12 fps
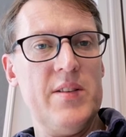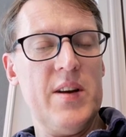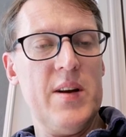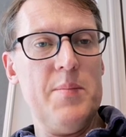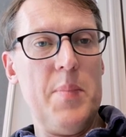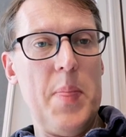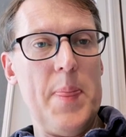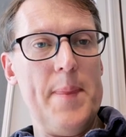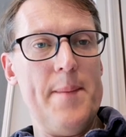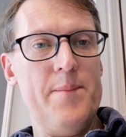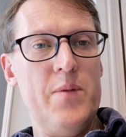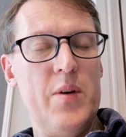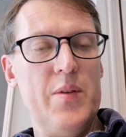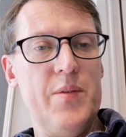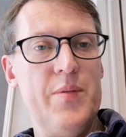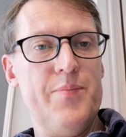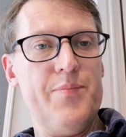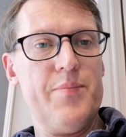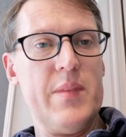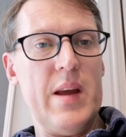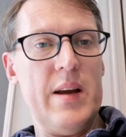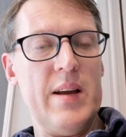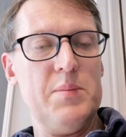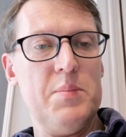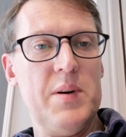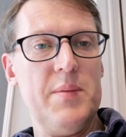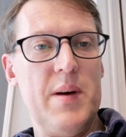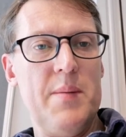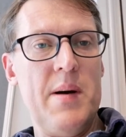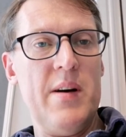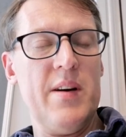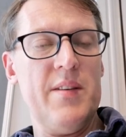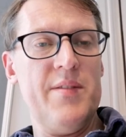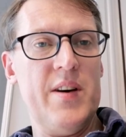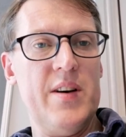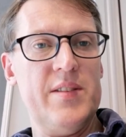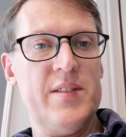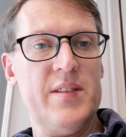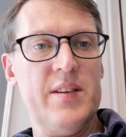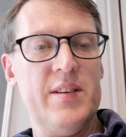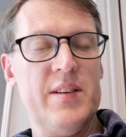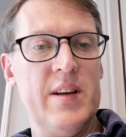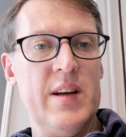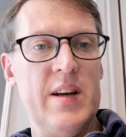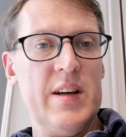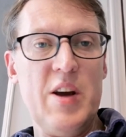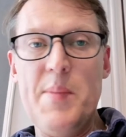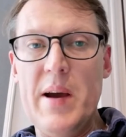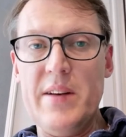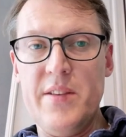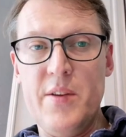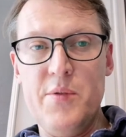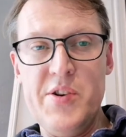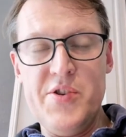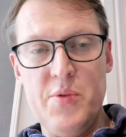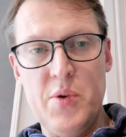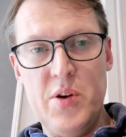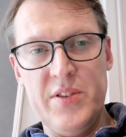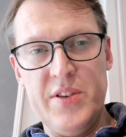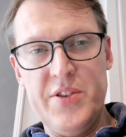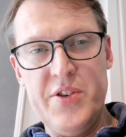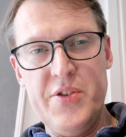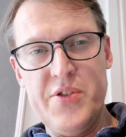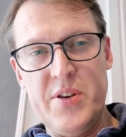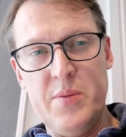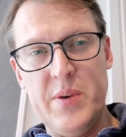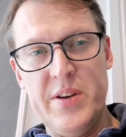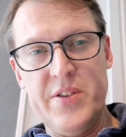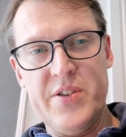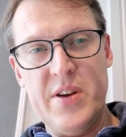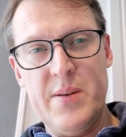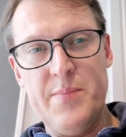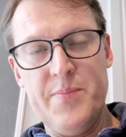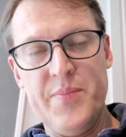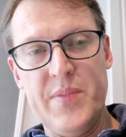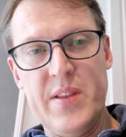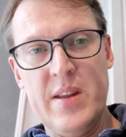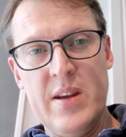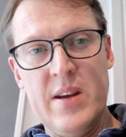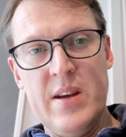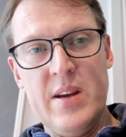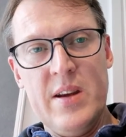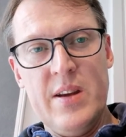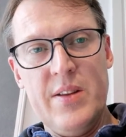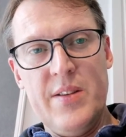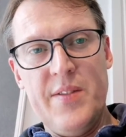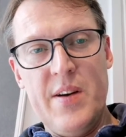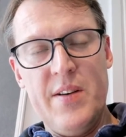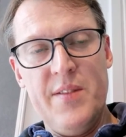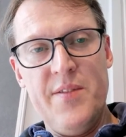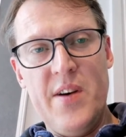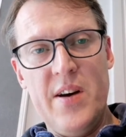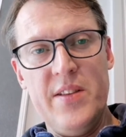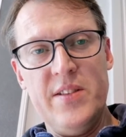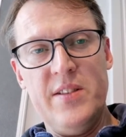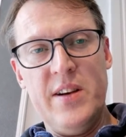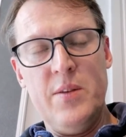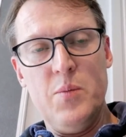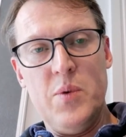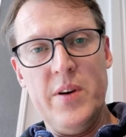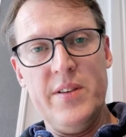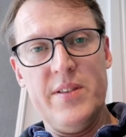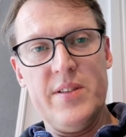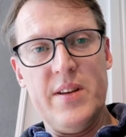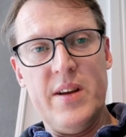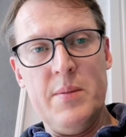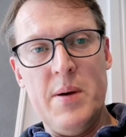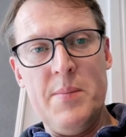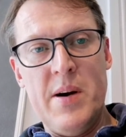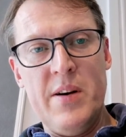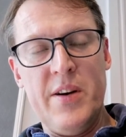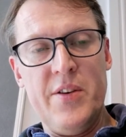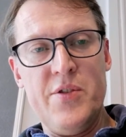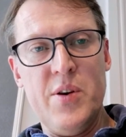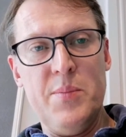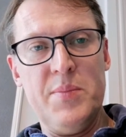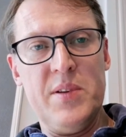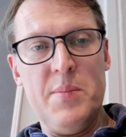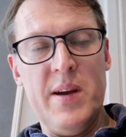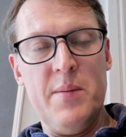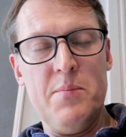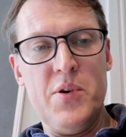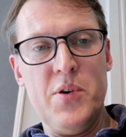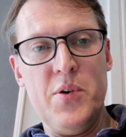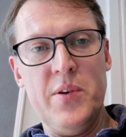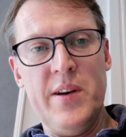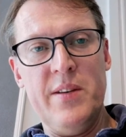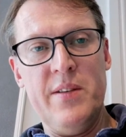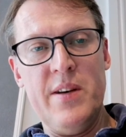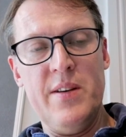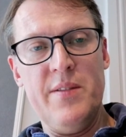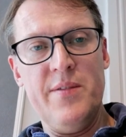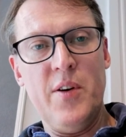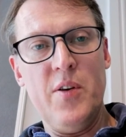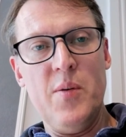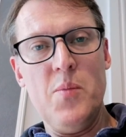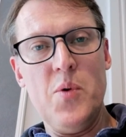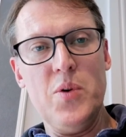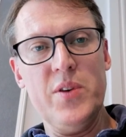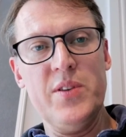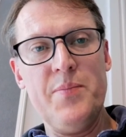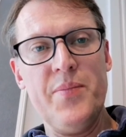going to, I guess, put America first and go back to the original Constitution, which the Founding Fathers didn't want American troops to be embroiled in foreign wars,